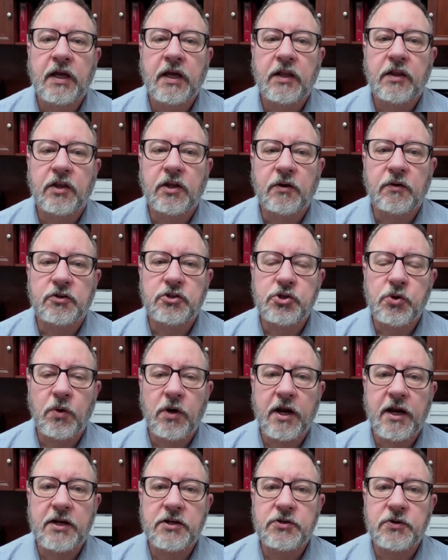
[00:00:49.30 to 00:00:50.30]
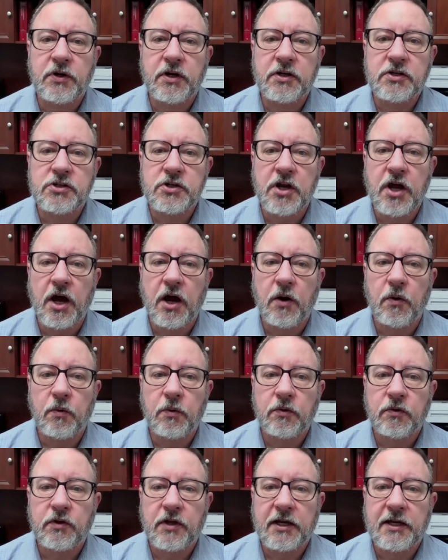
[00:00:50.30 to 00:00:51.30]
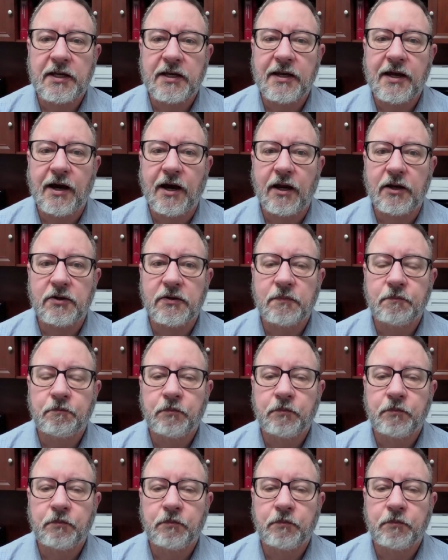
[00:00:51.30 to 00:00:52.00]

The short answer is no, they cannot.